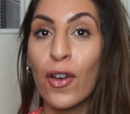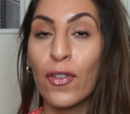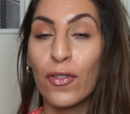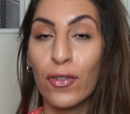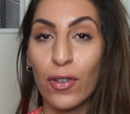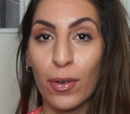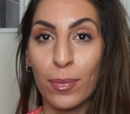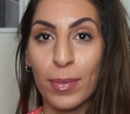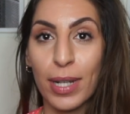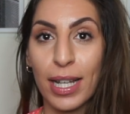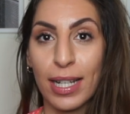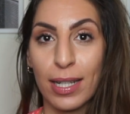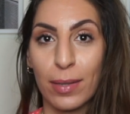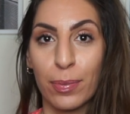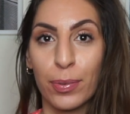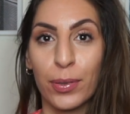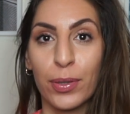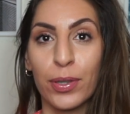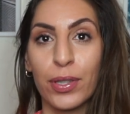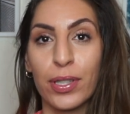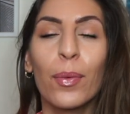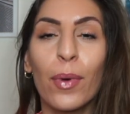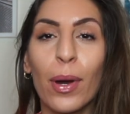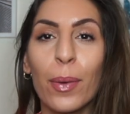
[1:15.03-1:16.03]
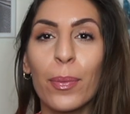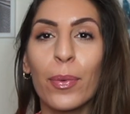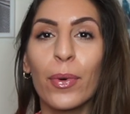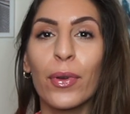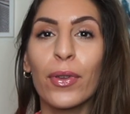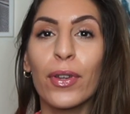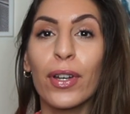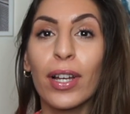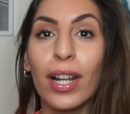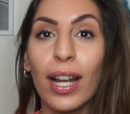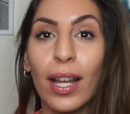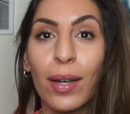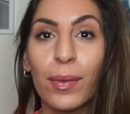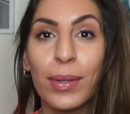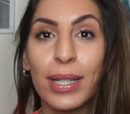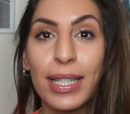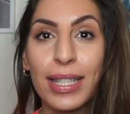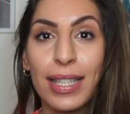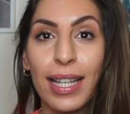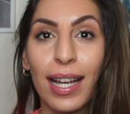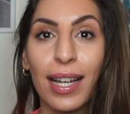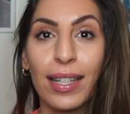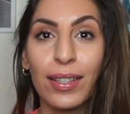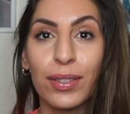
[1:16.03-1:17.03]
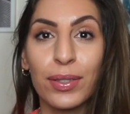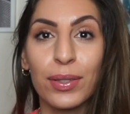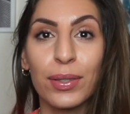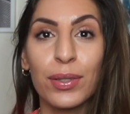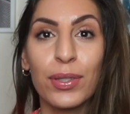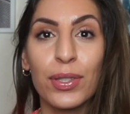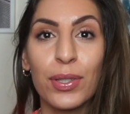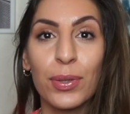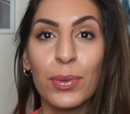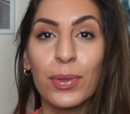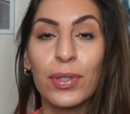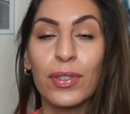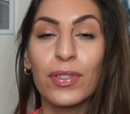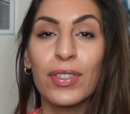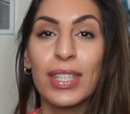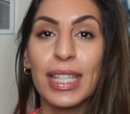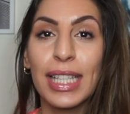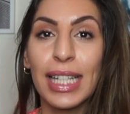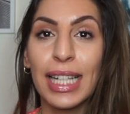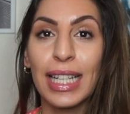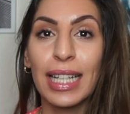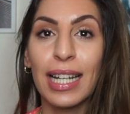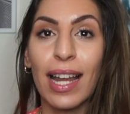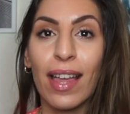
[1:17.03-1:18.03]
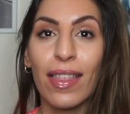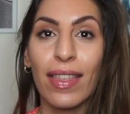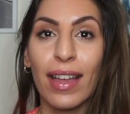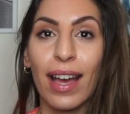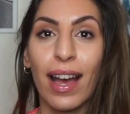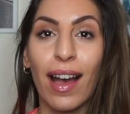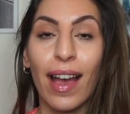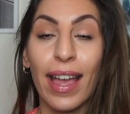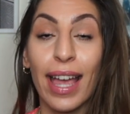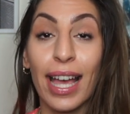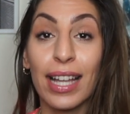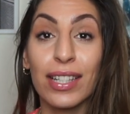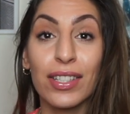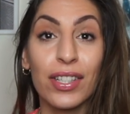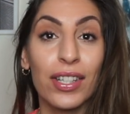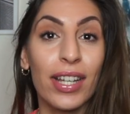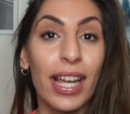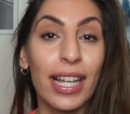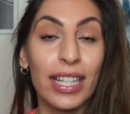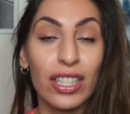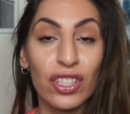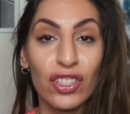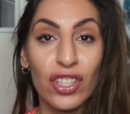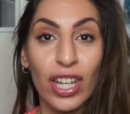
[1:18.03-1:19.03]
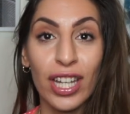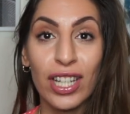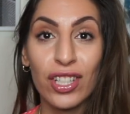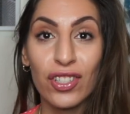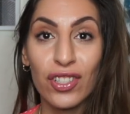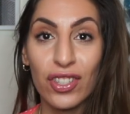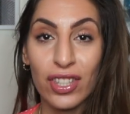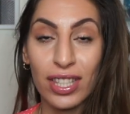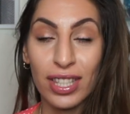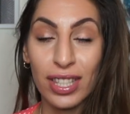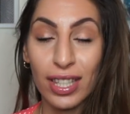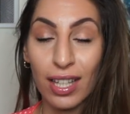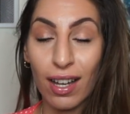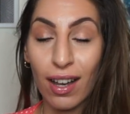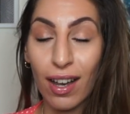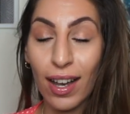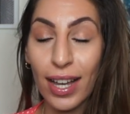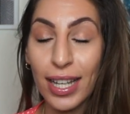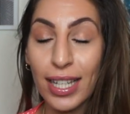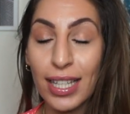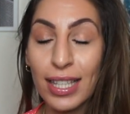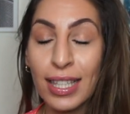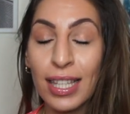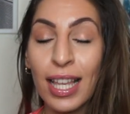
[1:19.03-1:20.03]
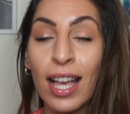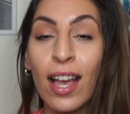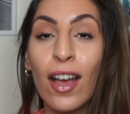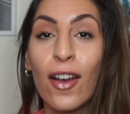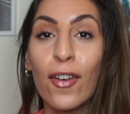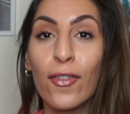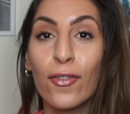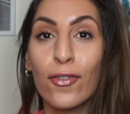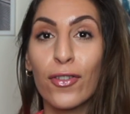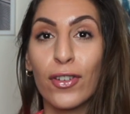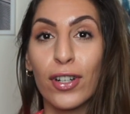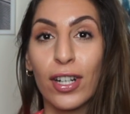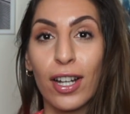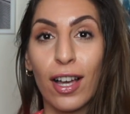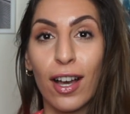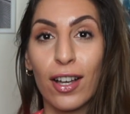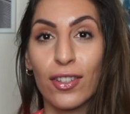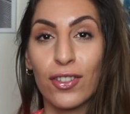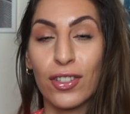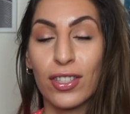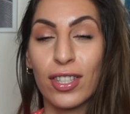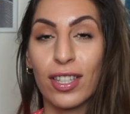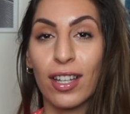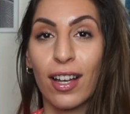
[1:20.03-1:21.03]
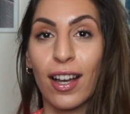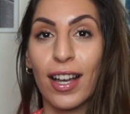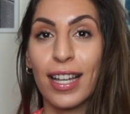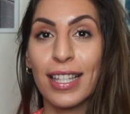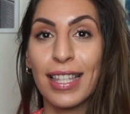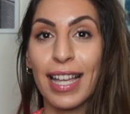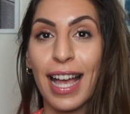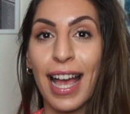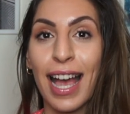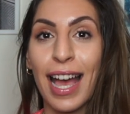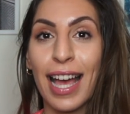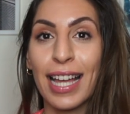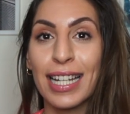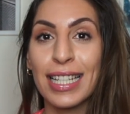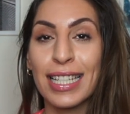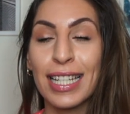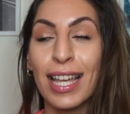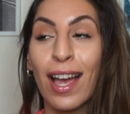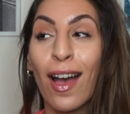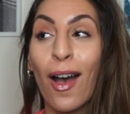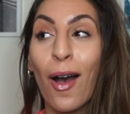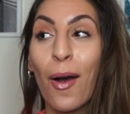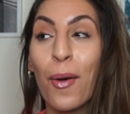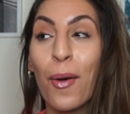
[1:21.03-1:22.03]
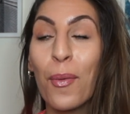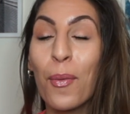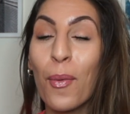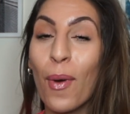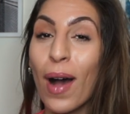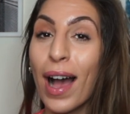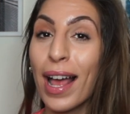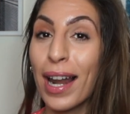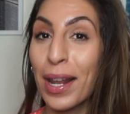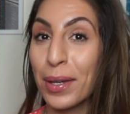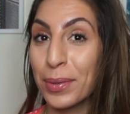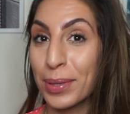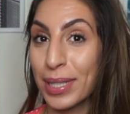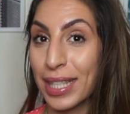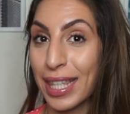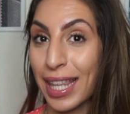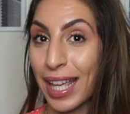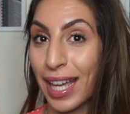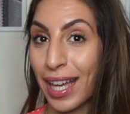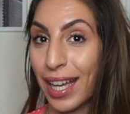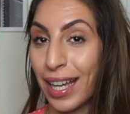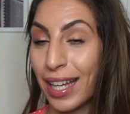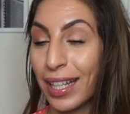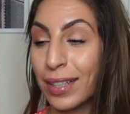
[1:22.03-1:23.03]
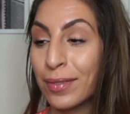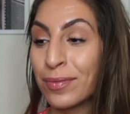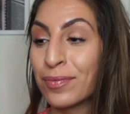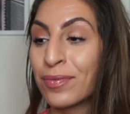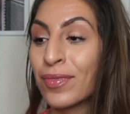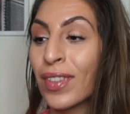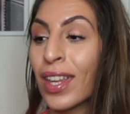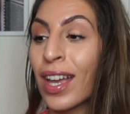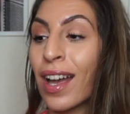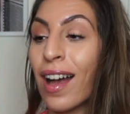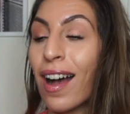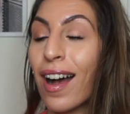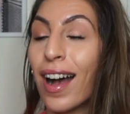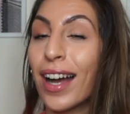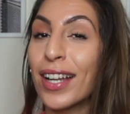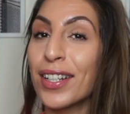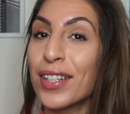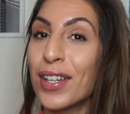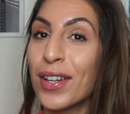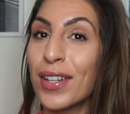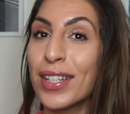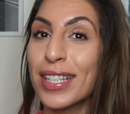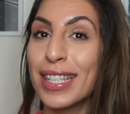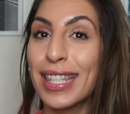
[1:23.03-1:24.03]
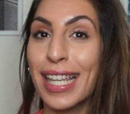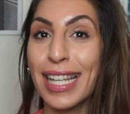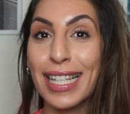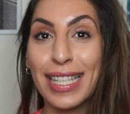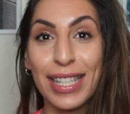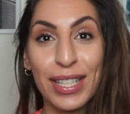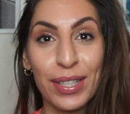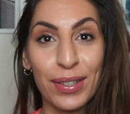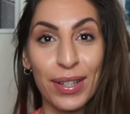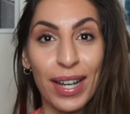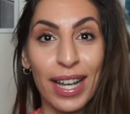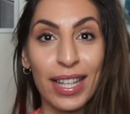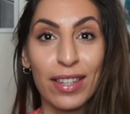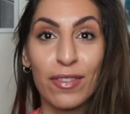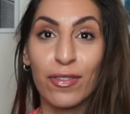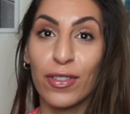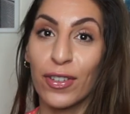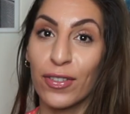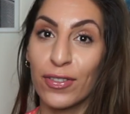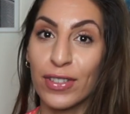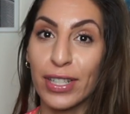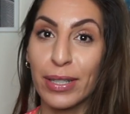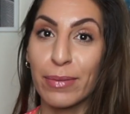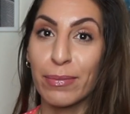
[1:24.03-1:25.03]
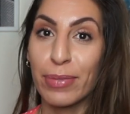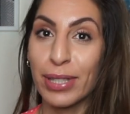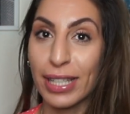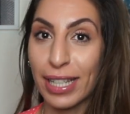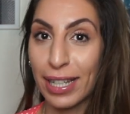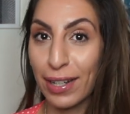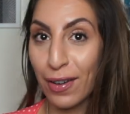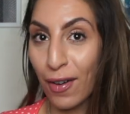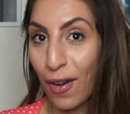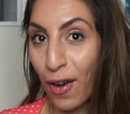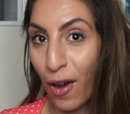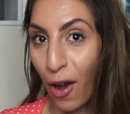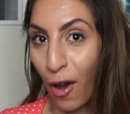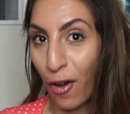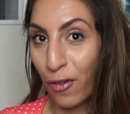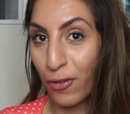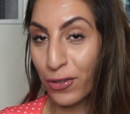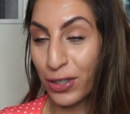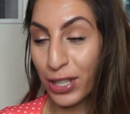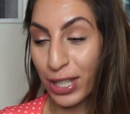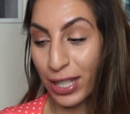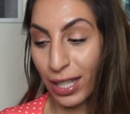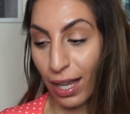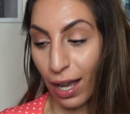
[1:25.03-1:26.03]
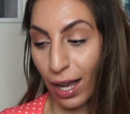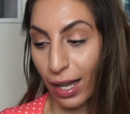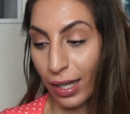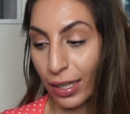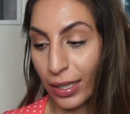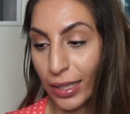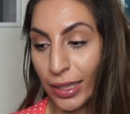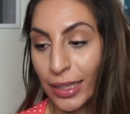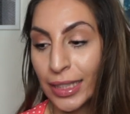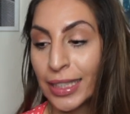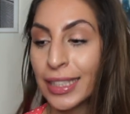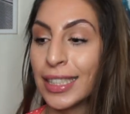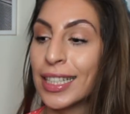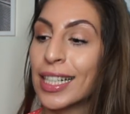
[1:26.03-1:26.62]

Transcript: from Net-a-Porter where I bought the Chloe sandals, you would have seen that I had to exchange the size for a larger size. And while I was there, I noticed they still had 15% off. So